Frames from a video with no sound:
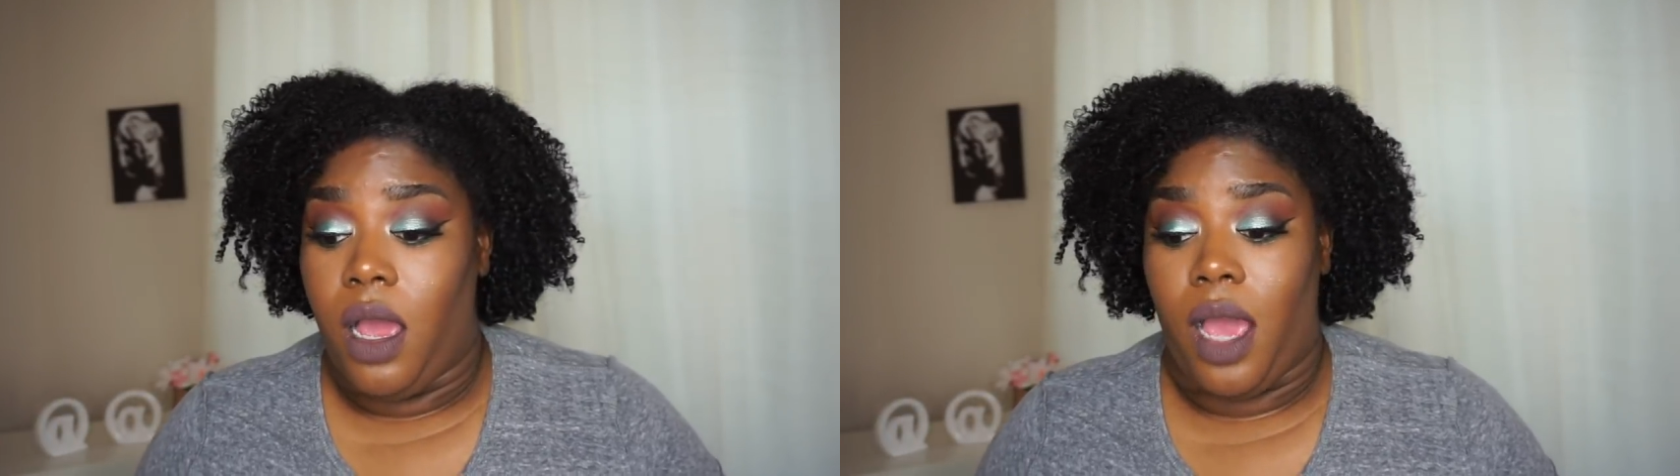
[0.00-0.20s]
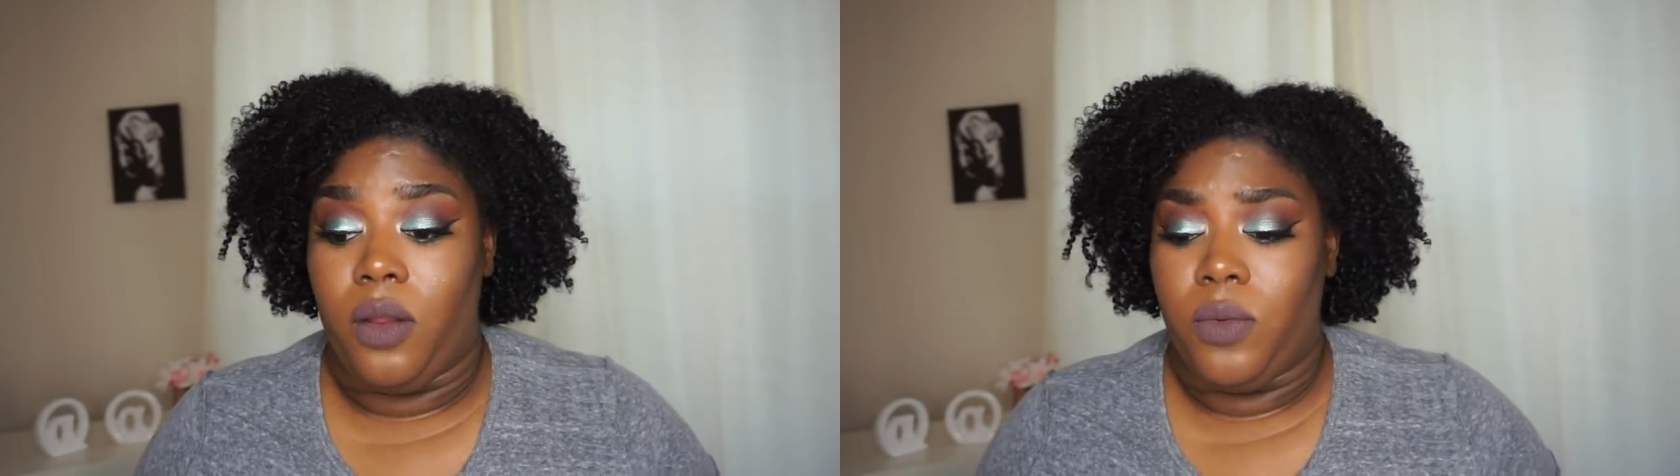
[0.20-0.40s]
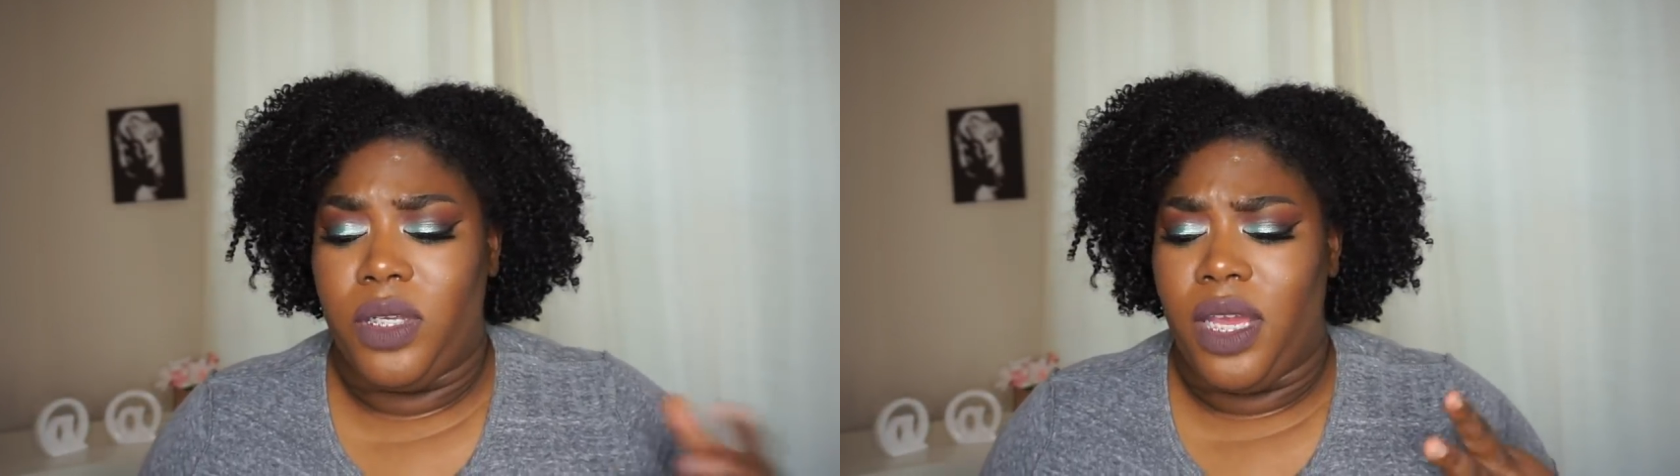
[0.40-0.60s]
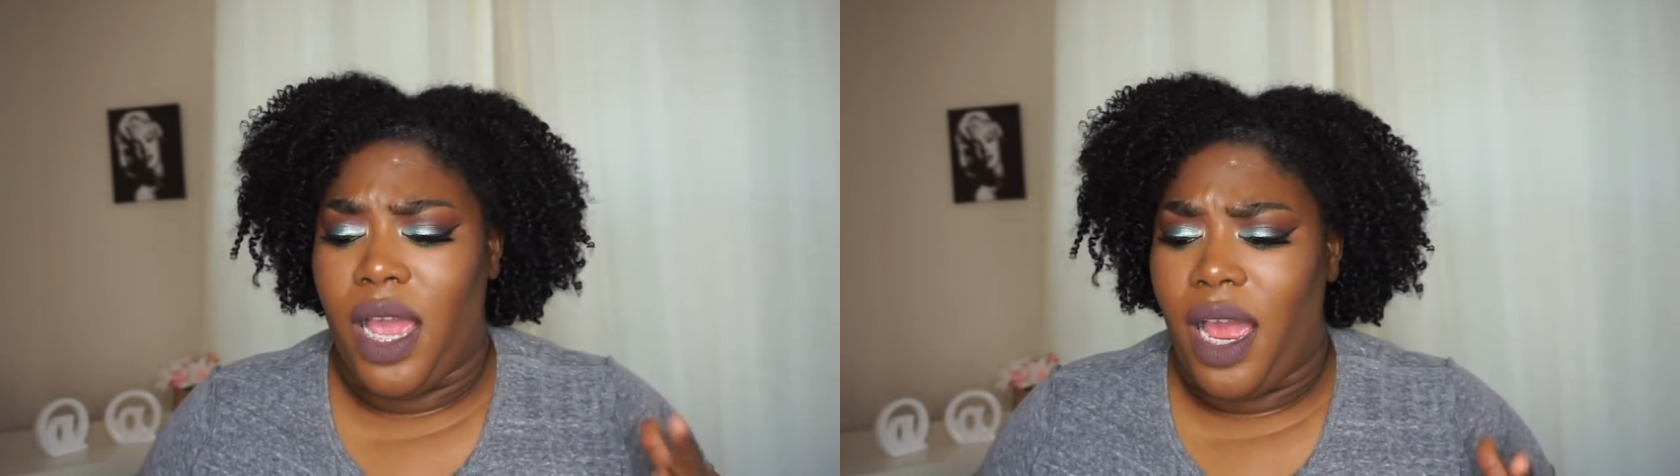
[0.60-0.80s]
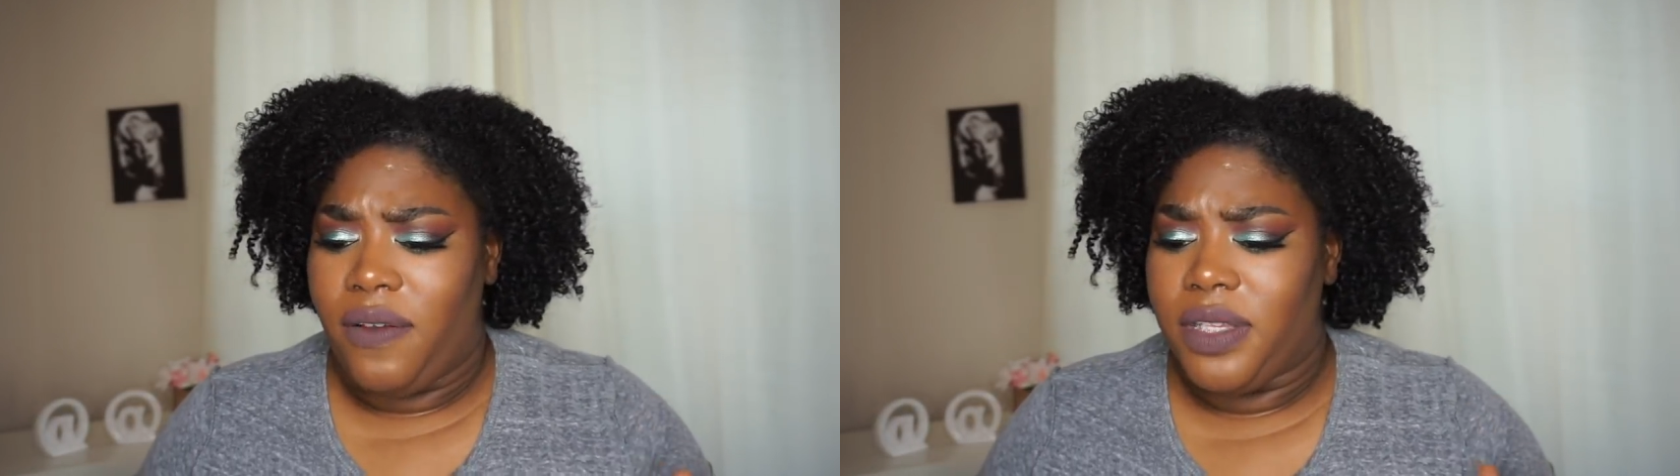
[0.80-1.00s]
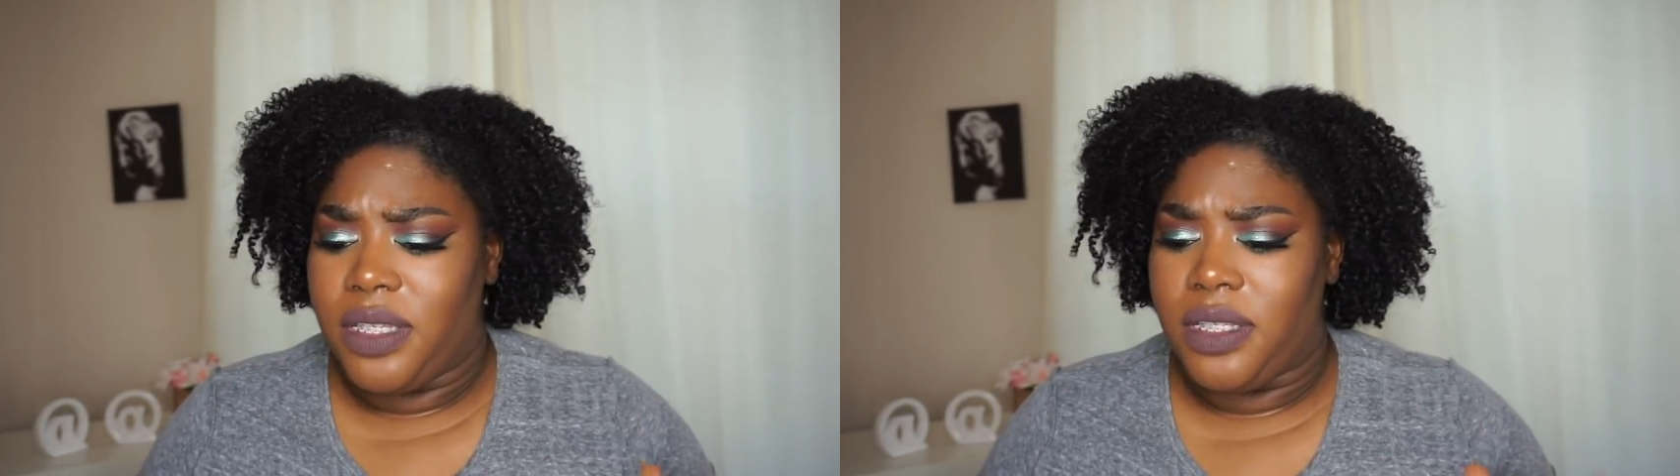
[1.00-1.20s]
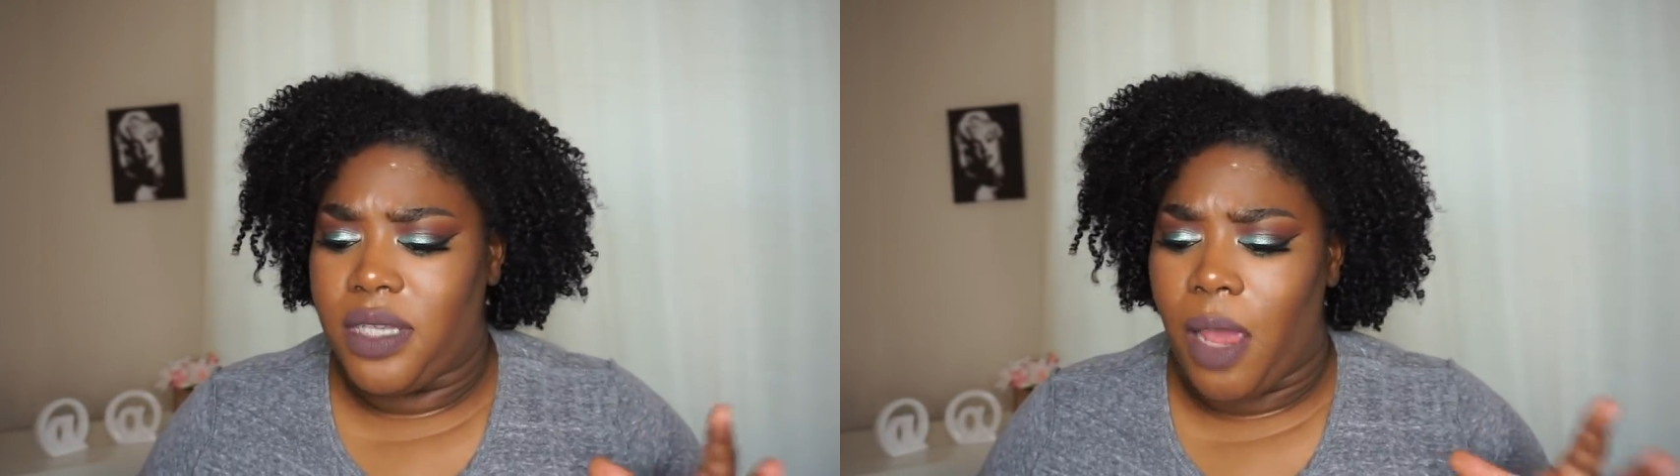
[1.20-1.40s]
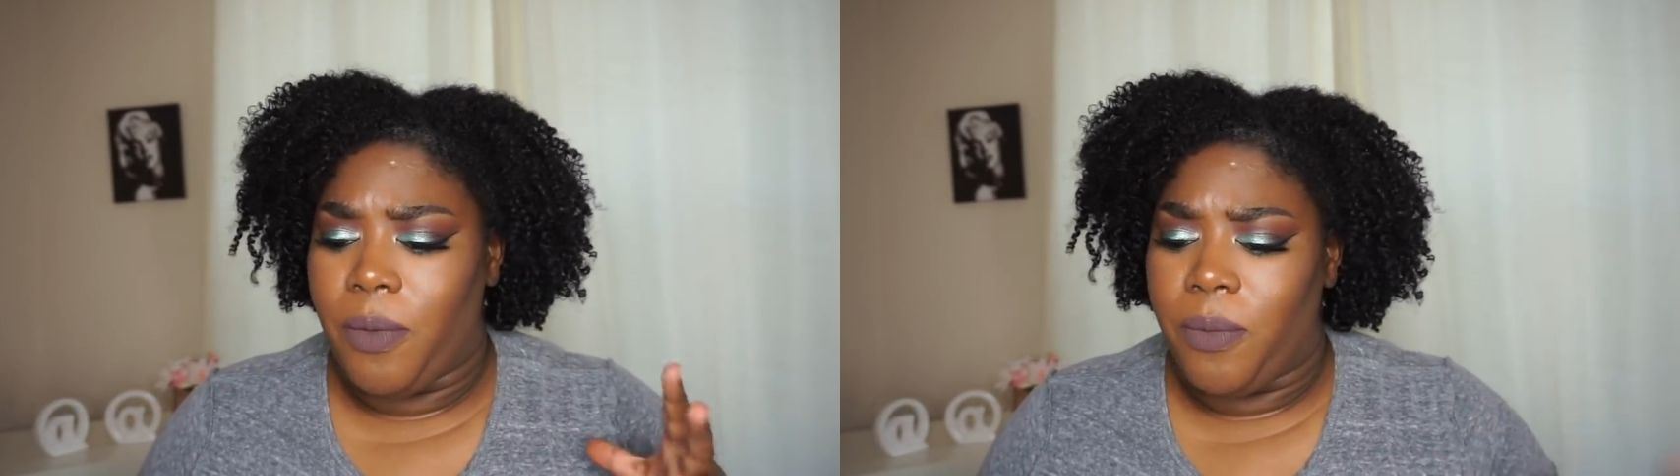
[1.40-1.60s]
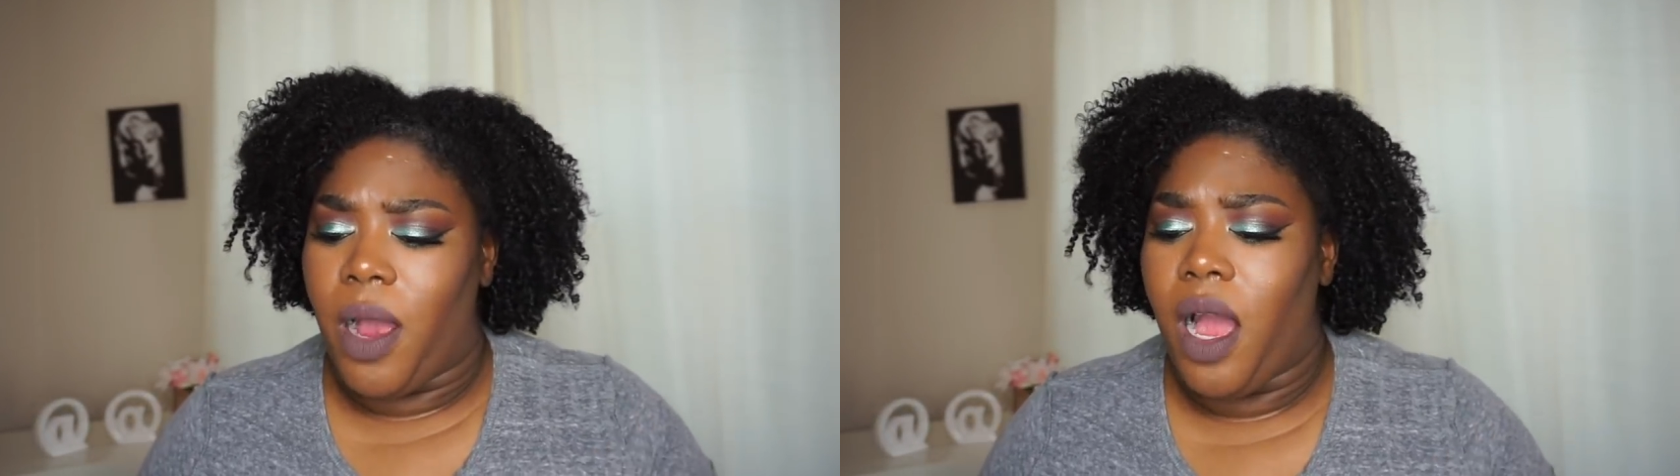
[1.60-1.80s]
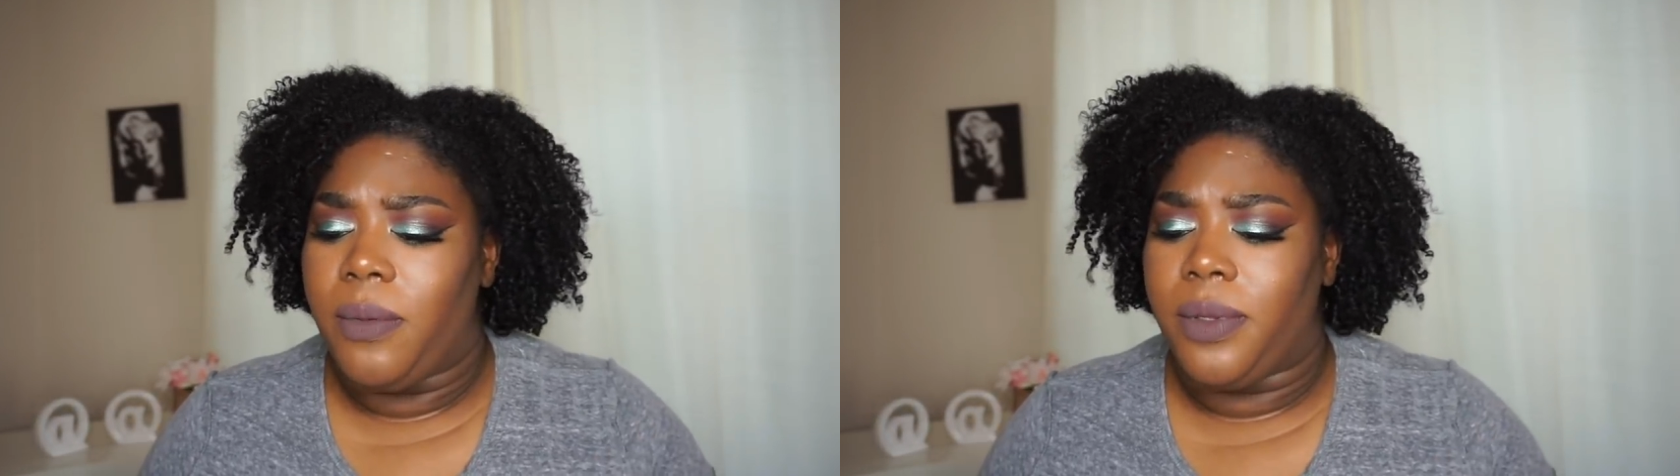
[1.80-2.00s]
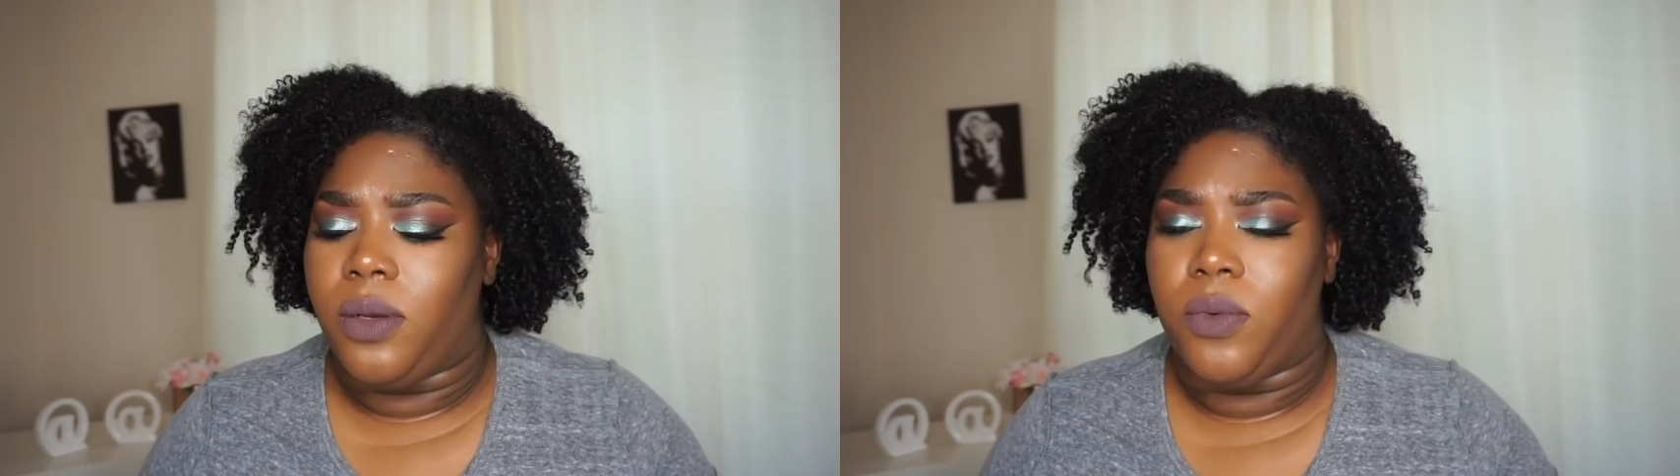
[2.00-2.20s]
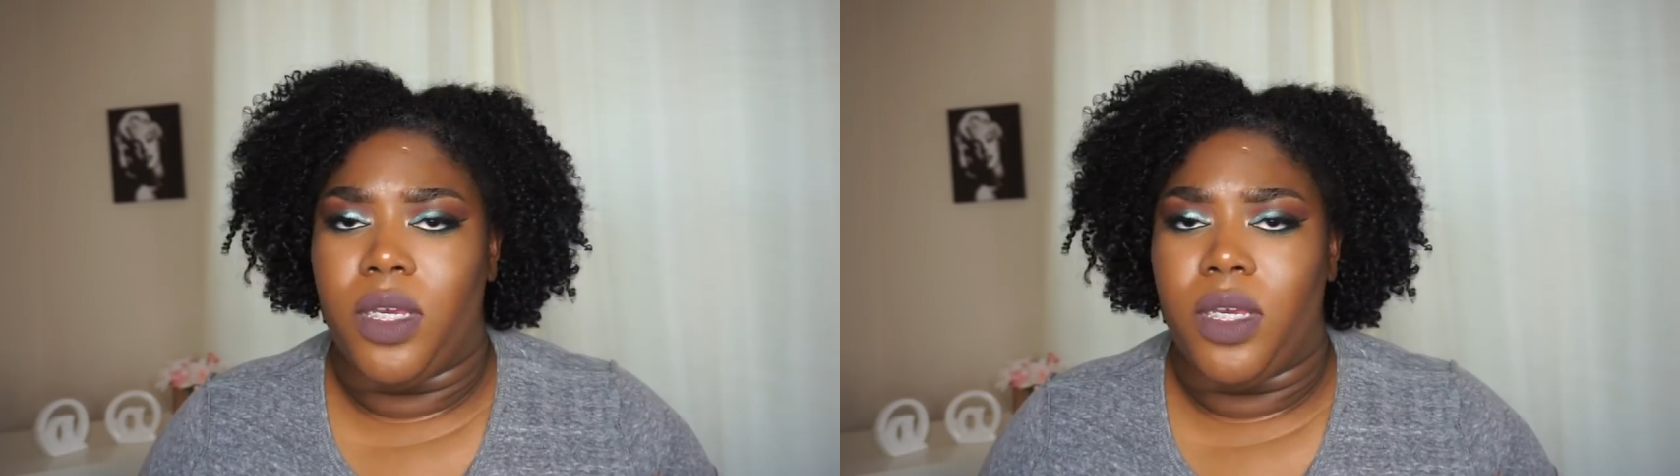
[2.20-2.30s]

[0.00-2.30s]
I don't really have this type of problem